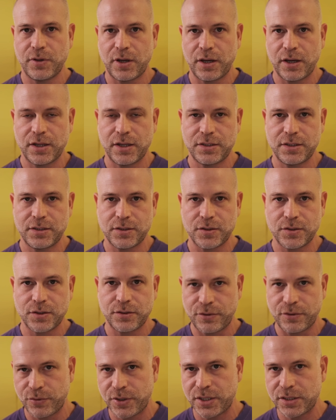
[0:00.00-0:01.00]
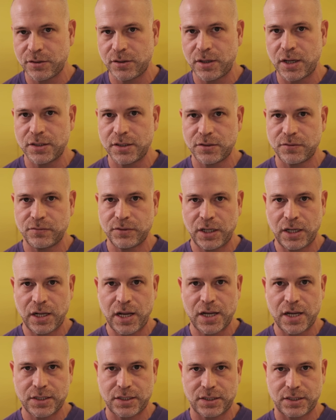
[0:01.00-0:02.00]
I guess it's also the resonance of the
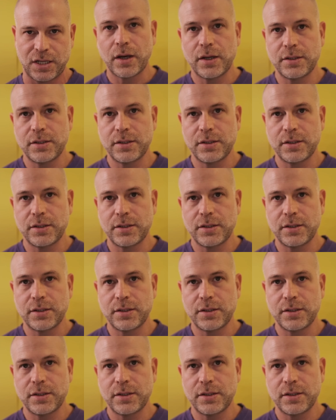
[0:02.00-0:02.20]
glass